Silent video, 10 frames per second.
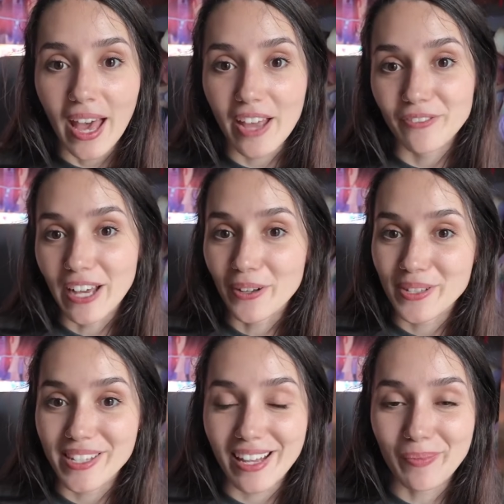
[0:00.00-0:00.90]
I've now
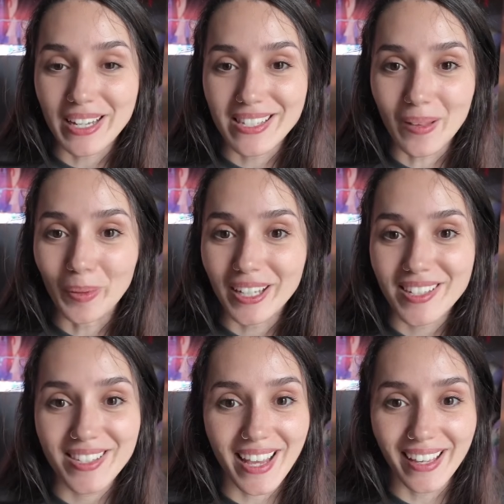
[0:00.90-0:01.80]
seen my
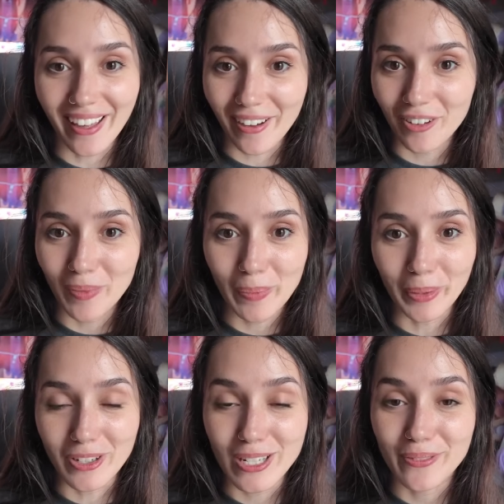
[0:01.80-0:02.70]
siblings take care of my
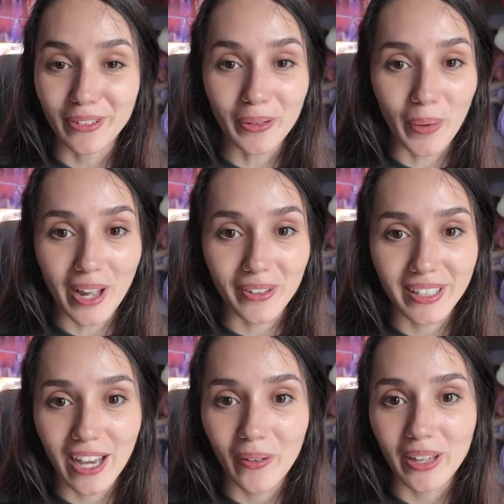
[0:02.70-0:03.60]
plushies for a while
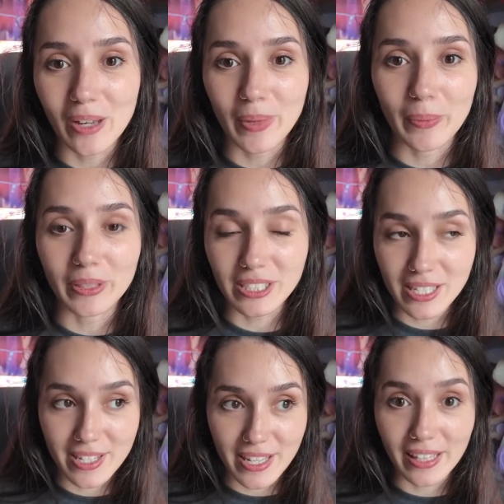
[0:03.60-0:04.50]
now, and I'm able to
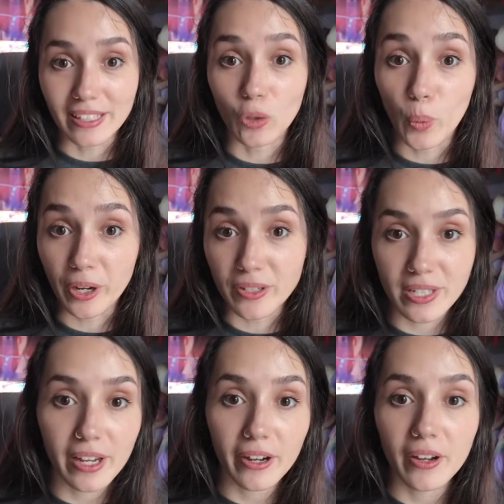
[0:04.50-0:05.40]
see like the wear and
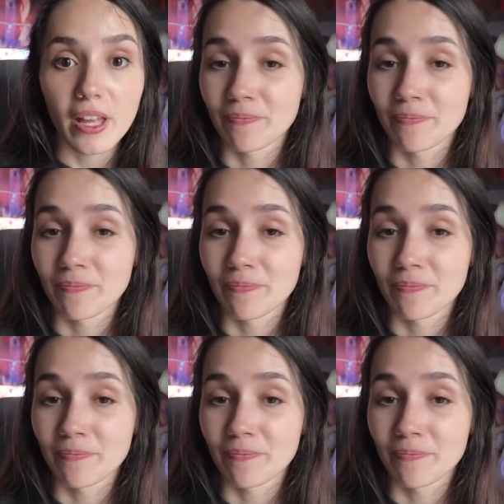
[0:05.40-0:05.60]
tear